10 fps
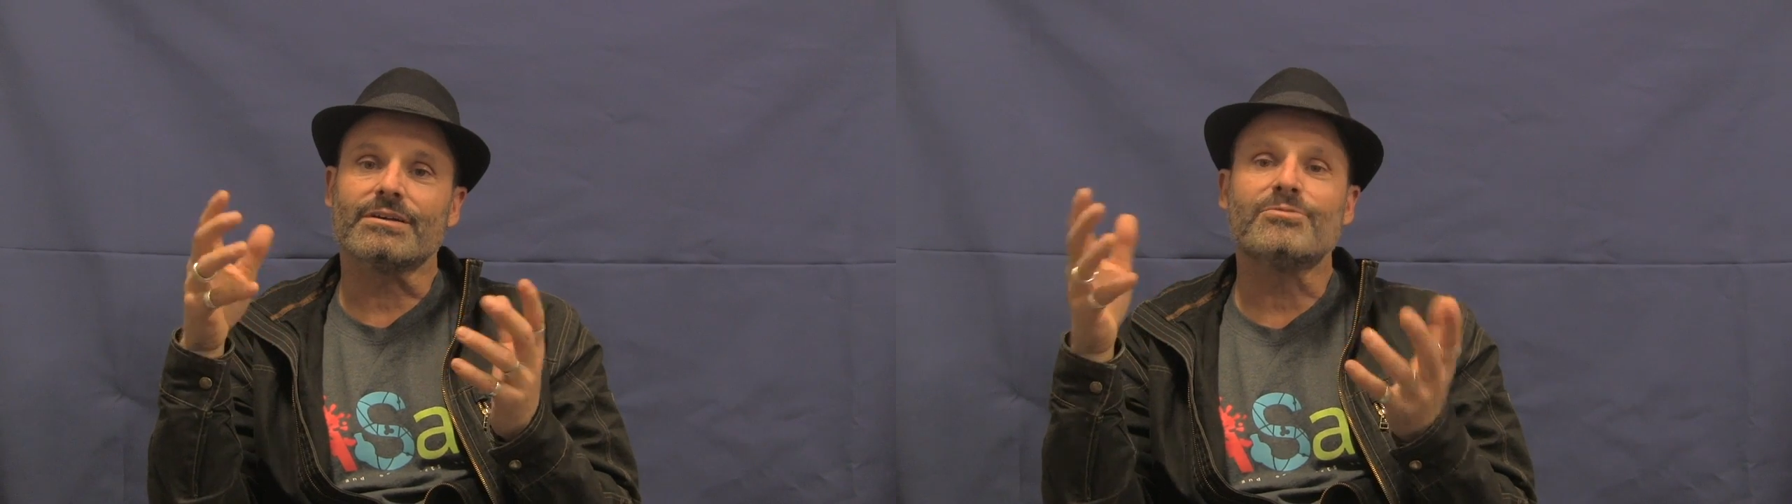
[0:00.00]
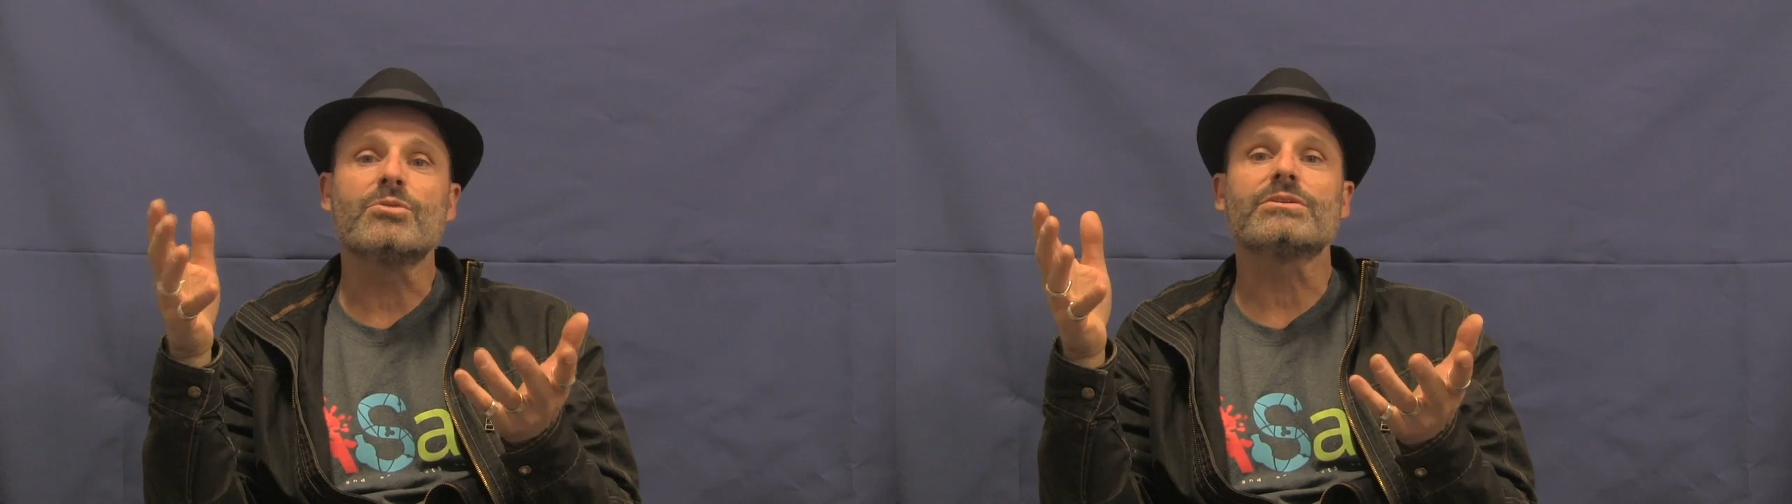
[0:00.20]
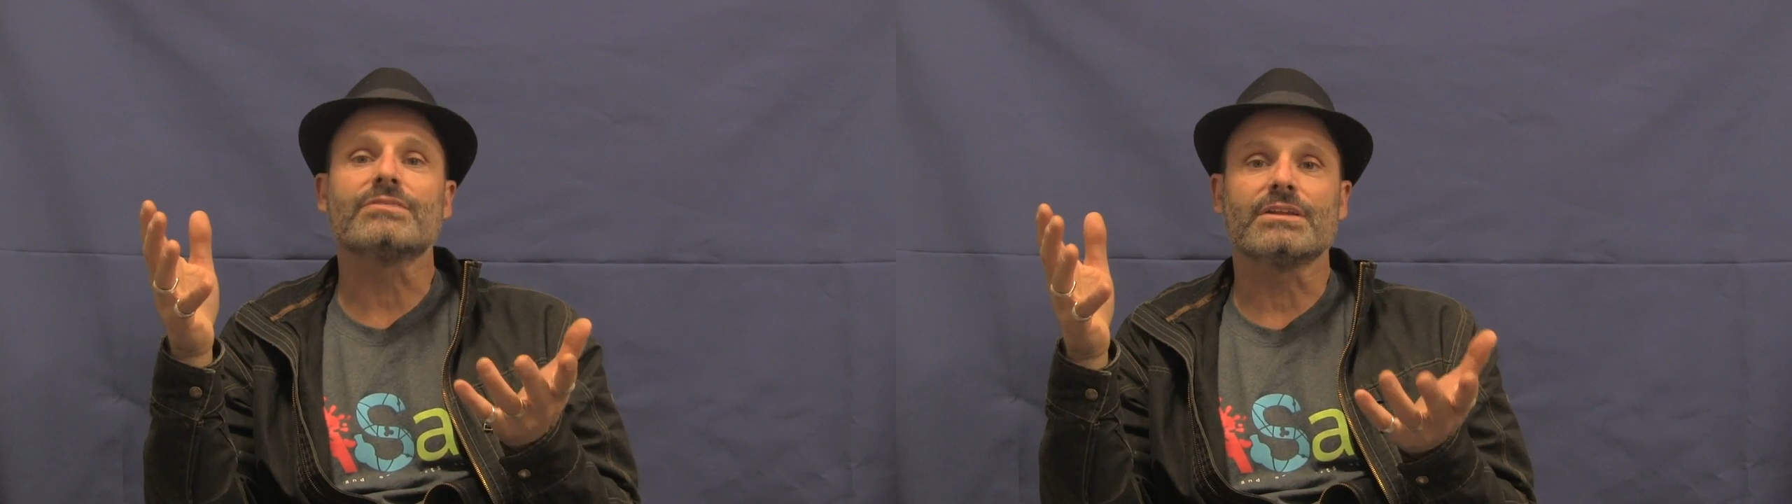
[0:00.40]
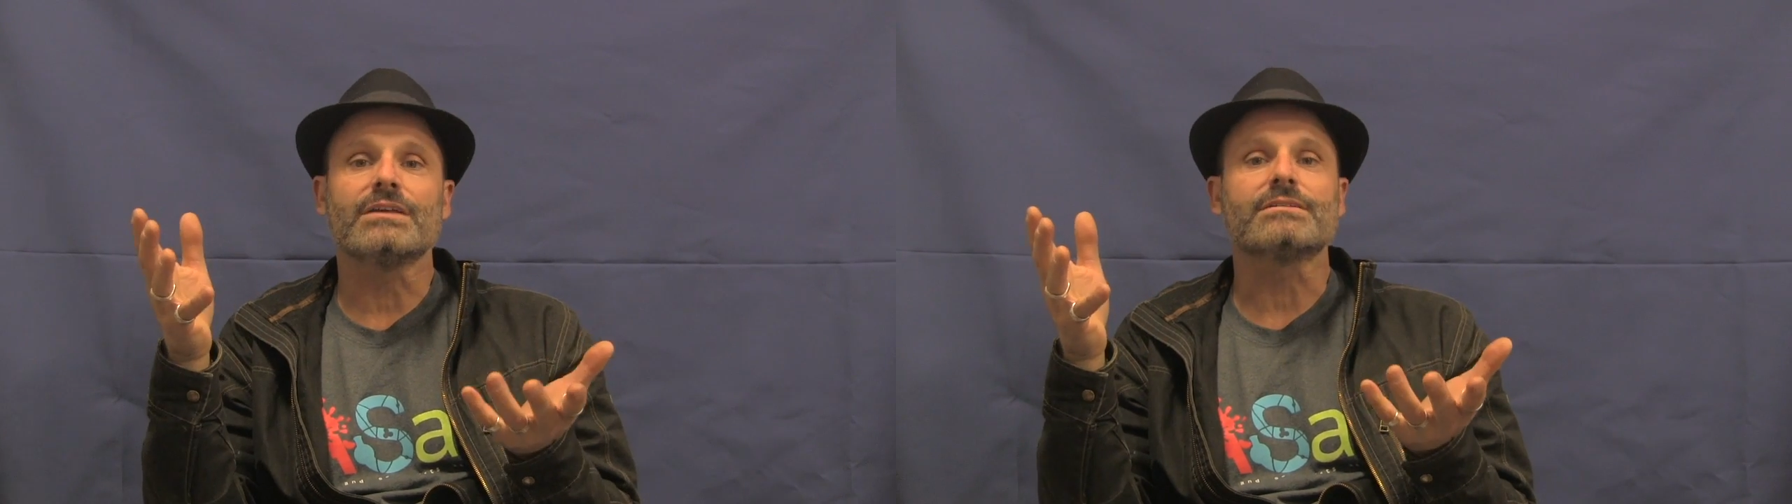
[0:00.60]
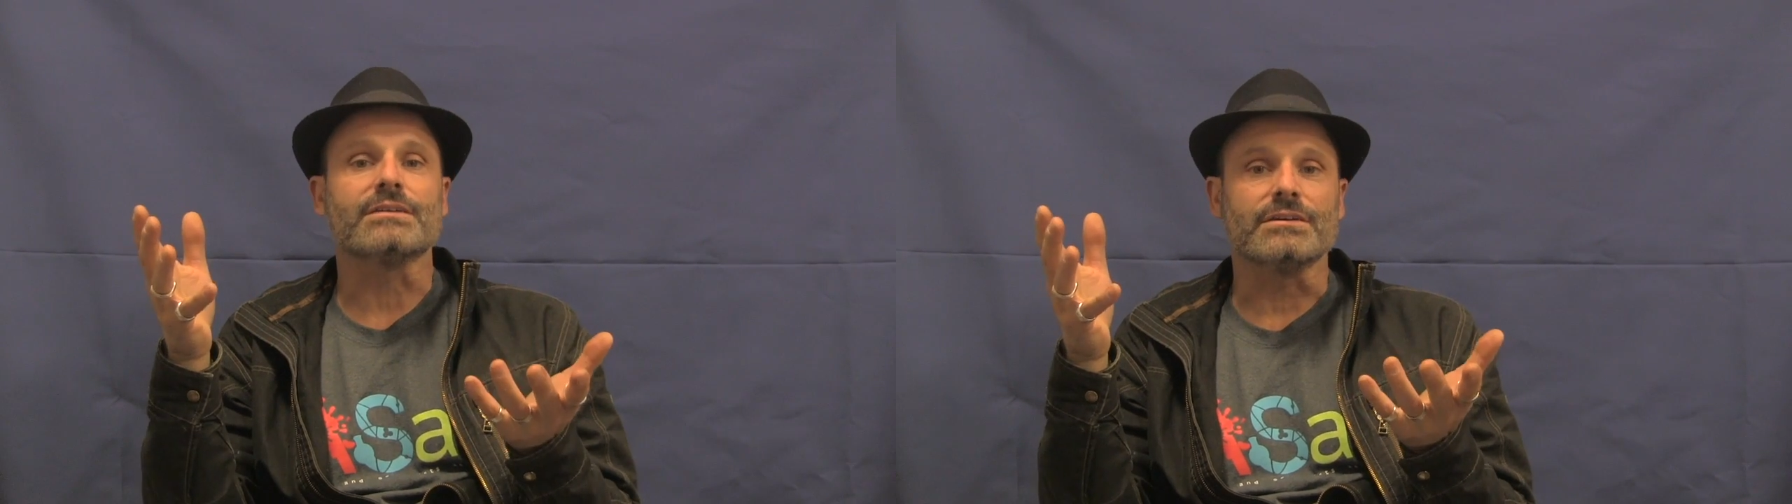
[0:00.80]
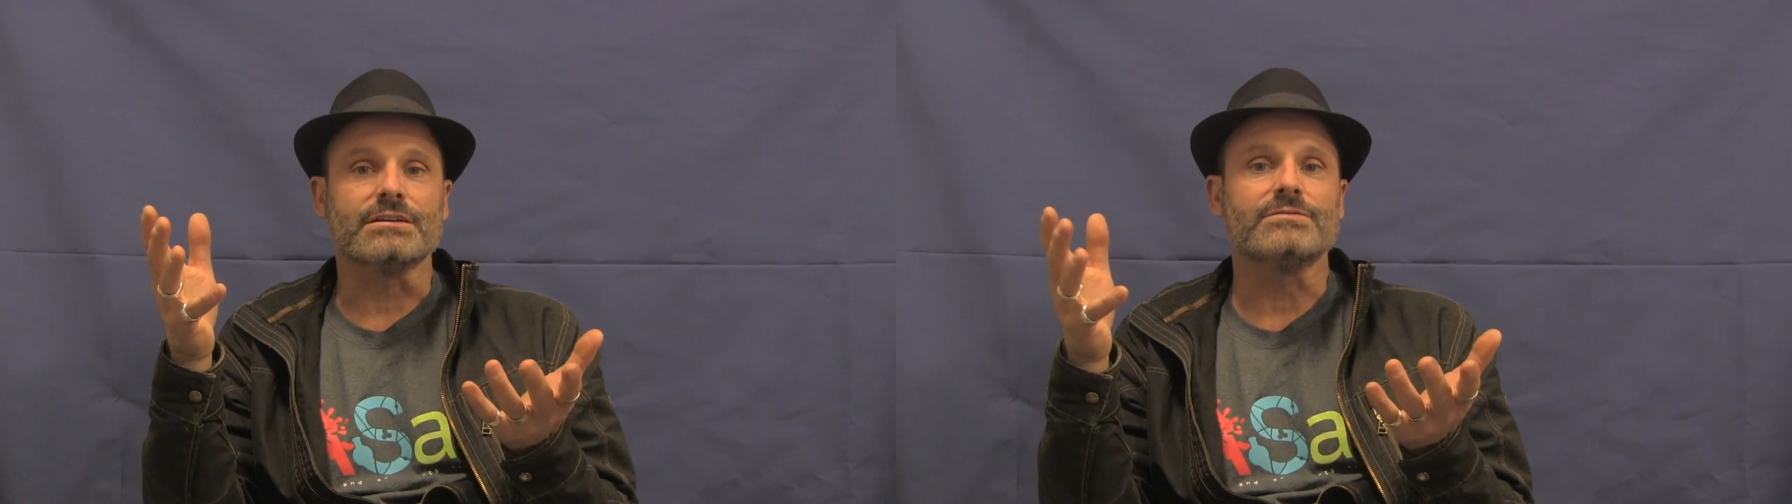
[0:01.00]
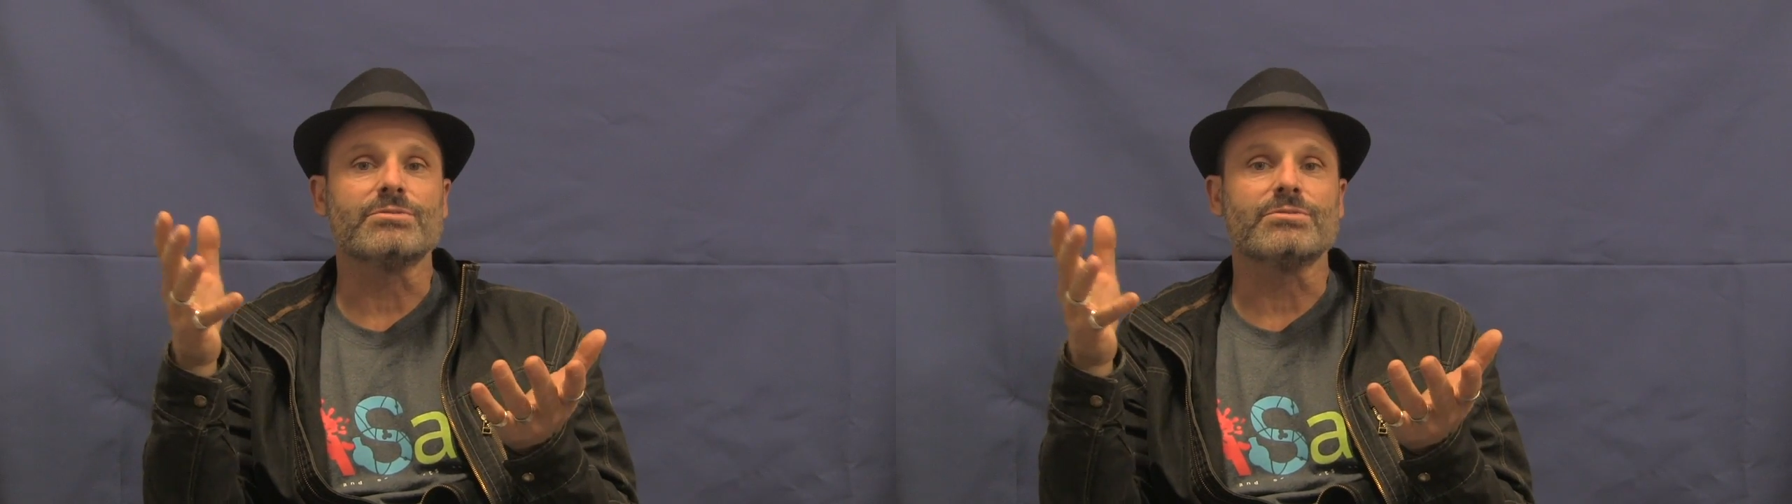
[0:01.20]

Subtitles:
focus on healthcare and